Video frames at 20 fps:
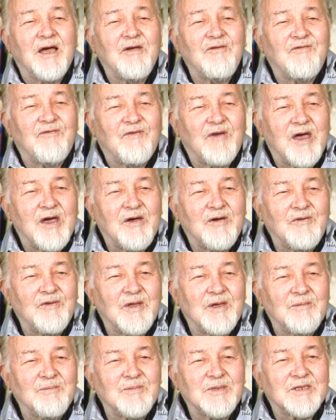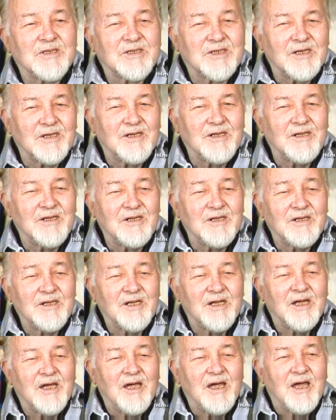I found them still
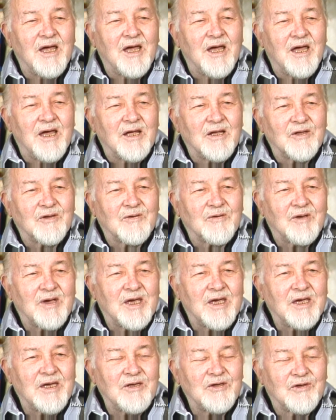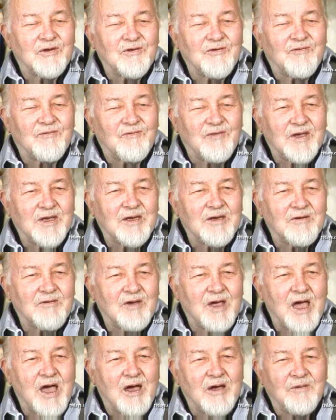trying to
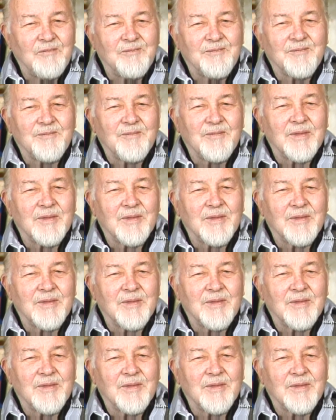figure out